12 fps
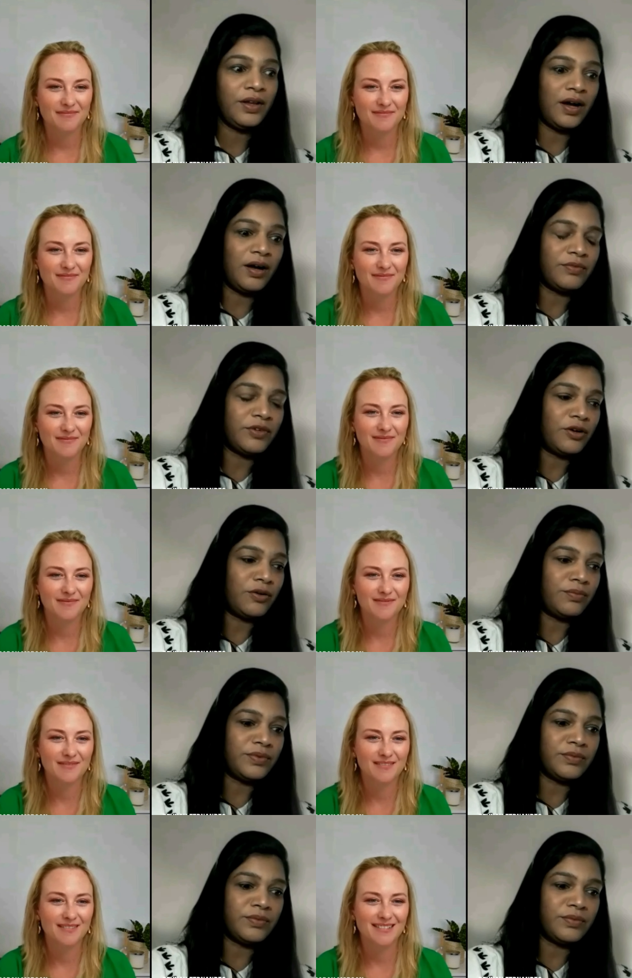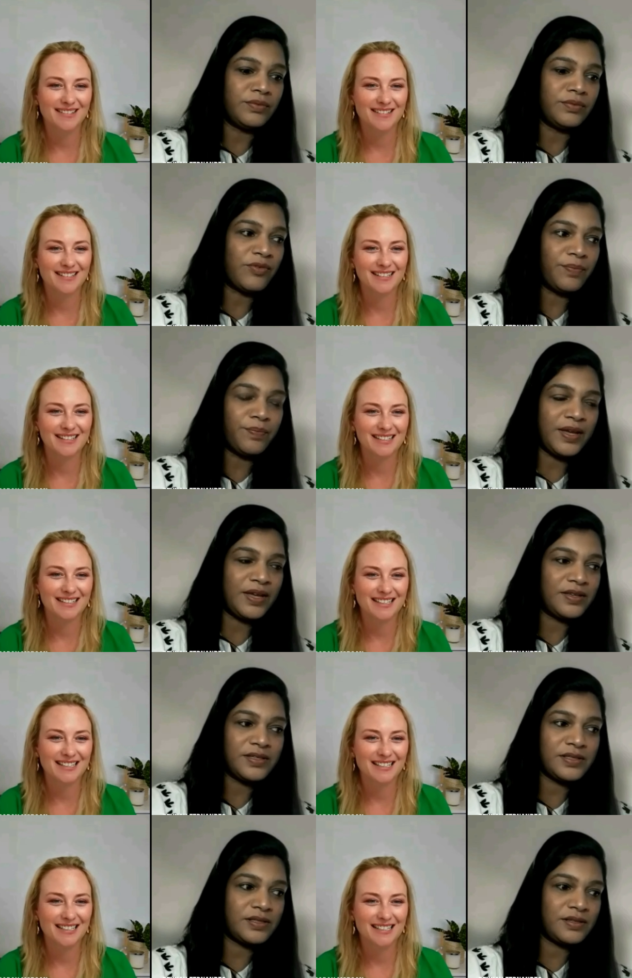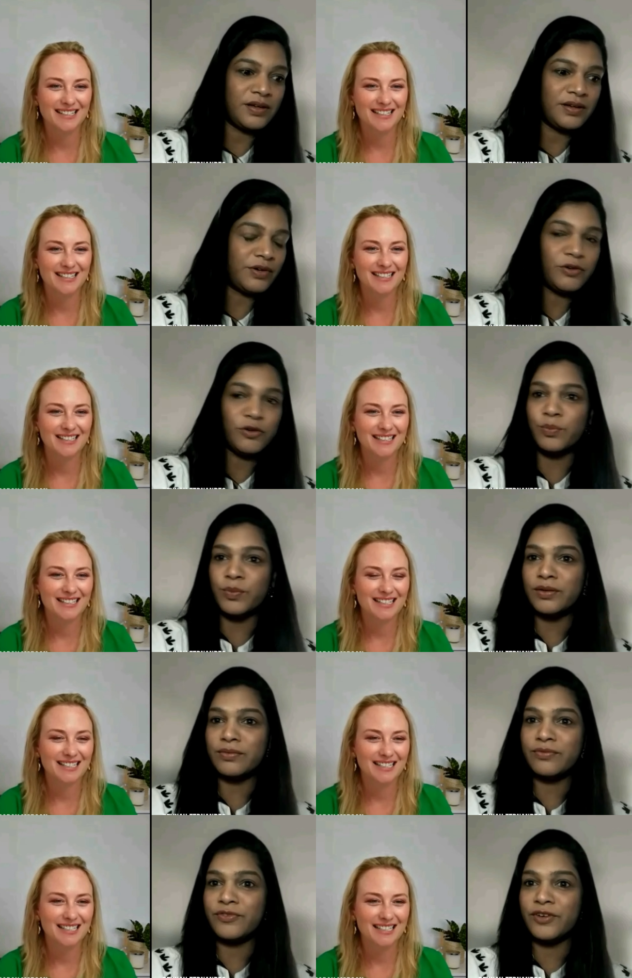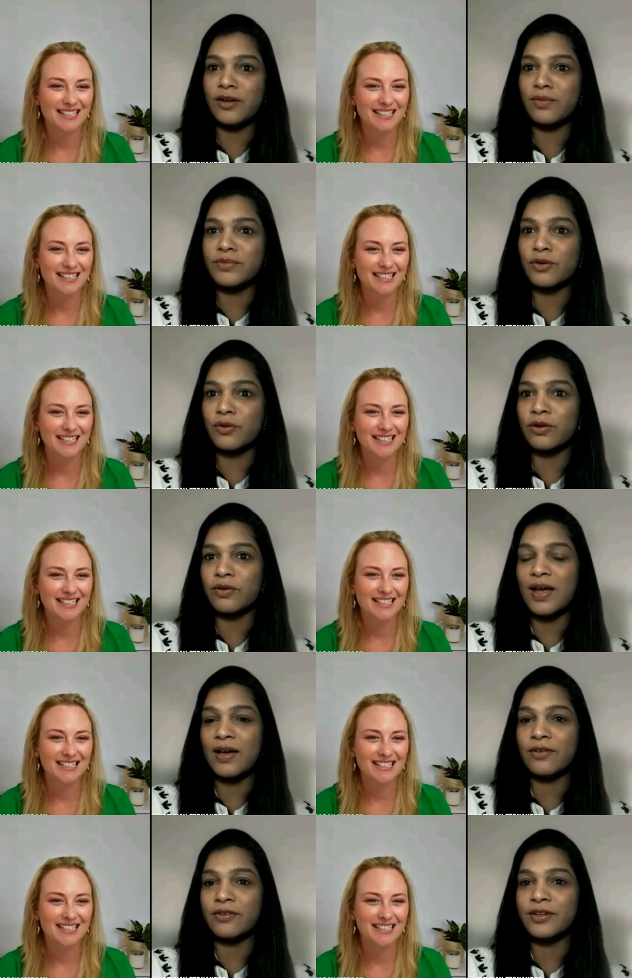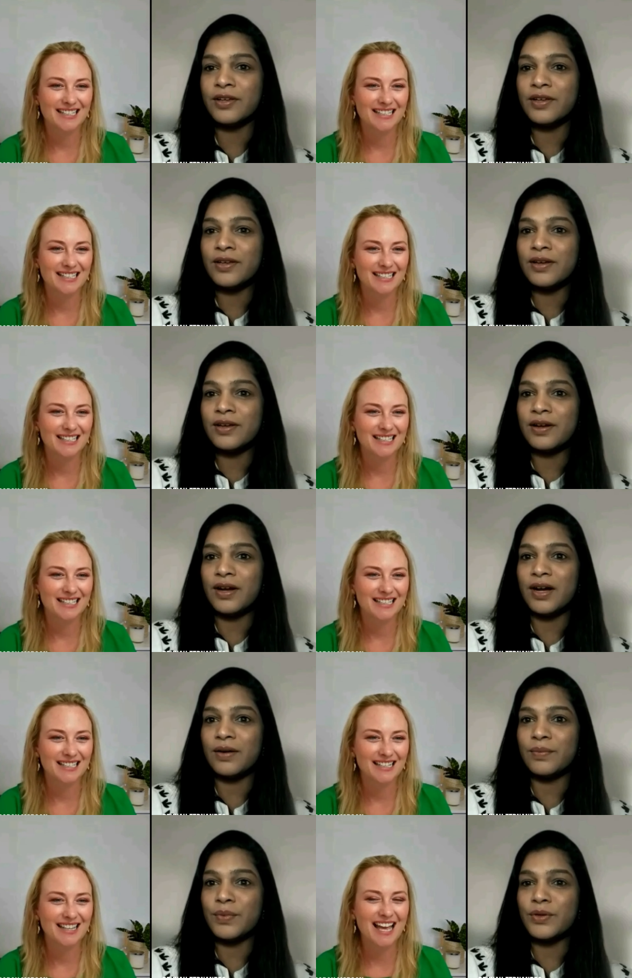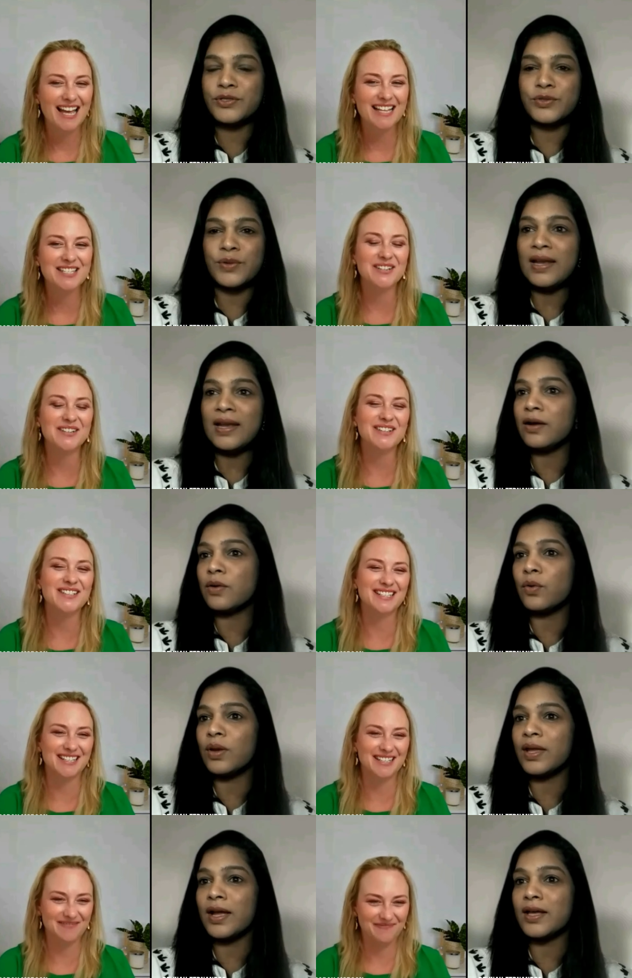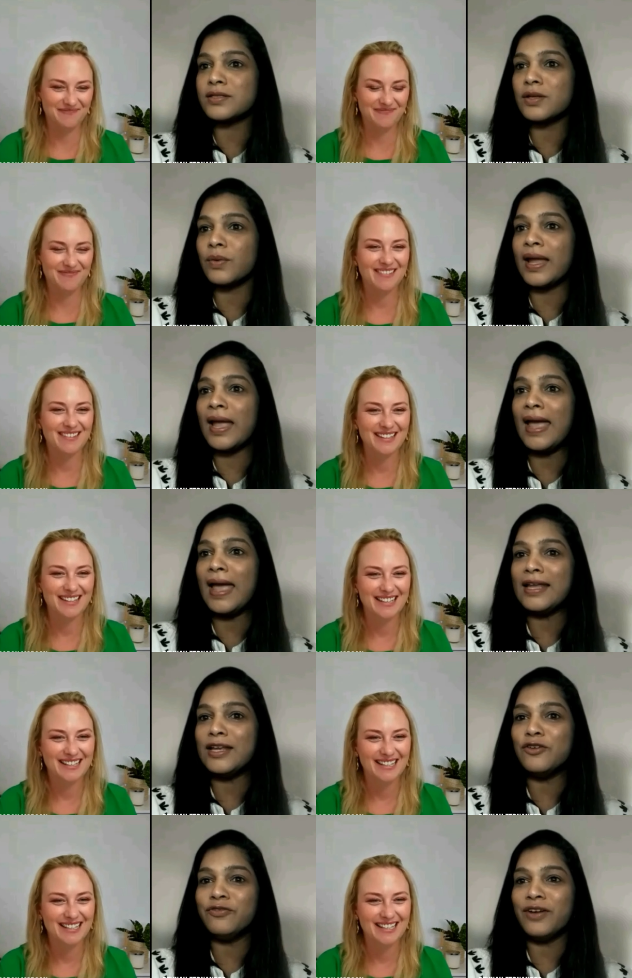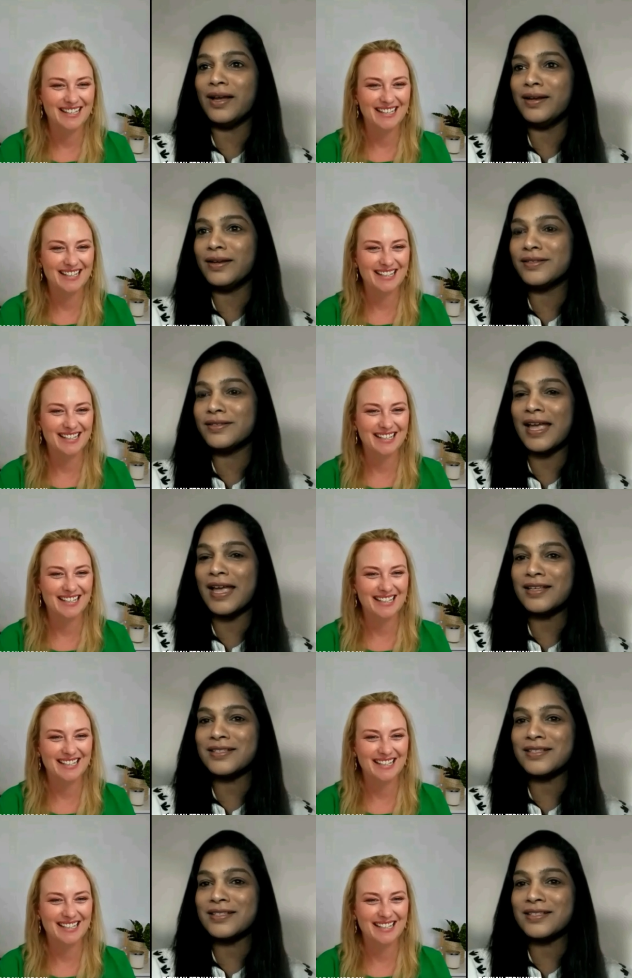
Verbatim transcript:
Speaker 1: uh, you know. some of the biggest recruitment firms all around um, Australia calling us going, hey, can you find us X?